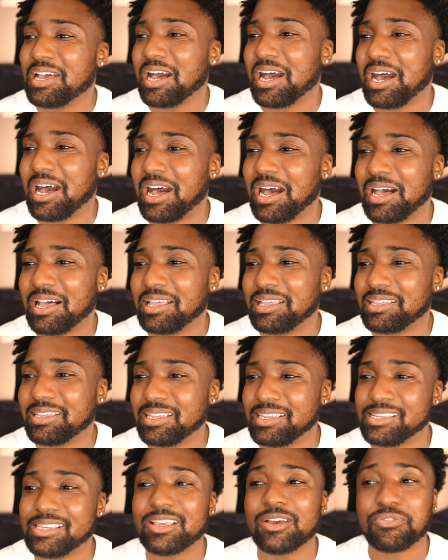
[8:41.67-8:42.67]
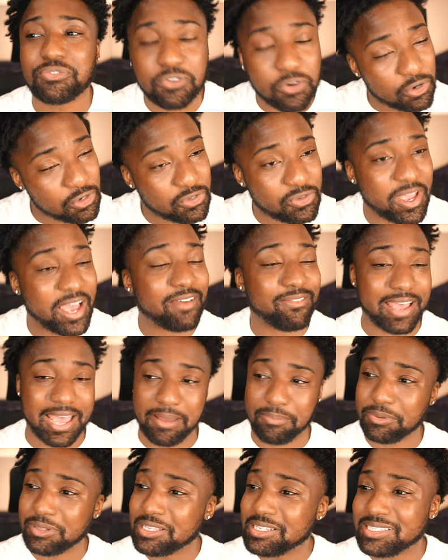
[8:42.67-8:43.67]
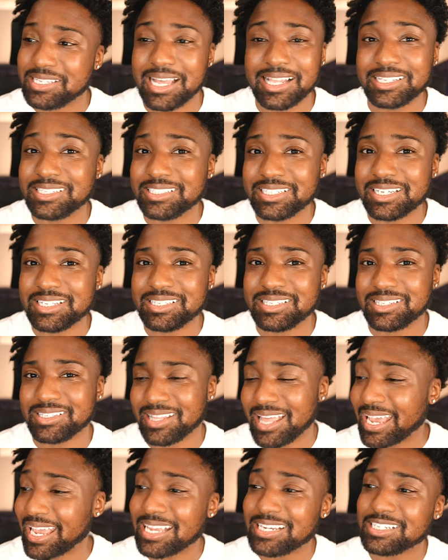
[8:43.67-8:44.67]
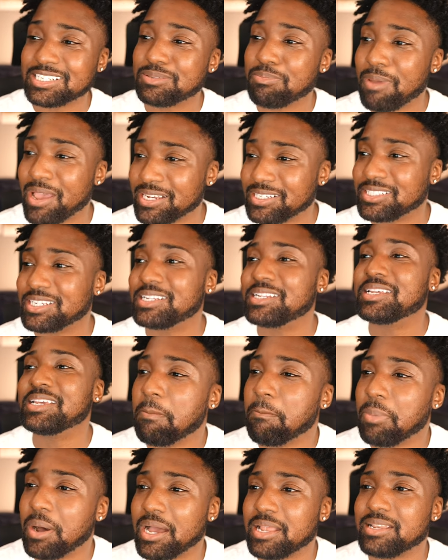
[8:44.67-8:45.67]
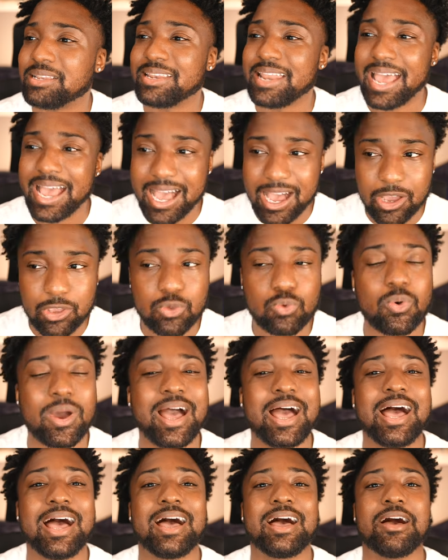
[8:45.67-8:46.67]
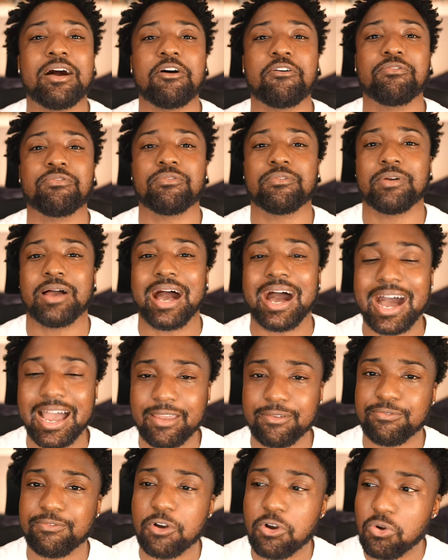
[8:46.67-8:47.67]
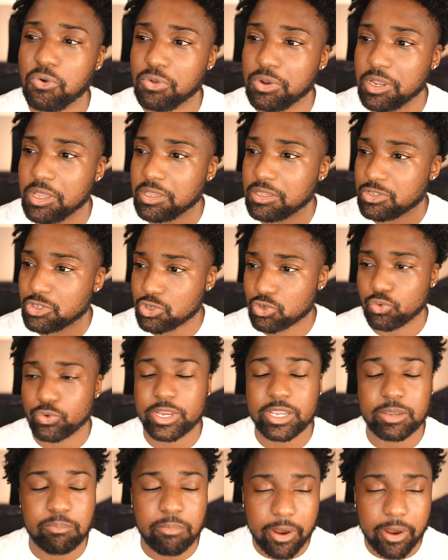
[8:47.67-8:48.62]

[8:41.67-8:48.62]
Uh, of course, you have Apple Intelligence, like I just mentioned, but now you have iPhone screen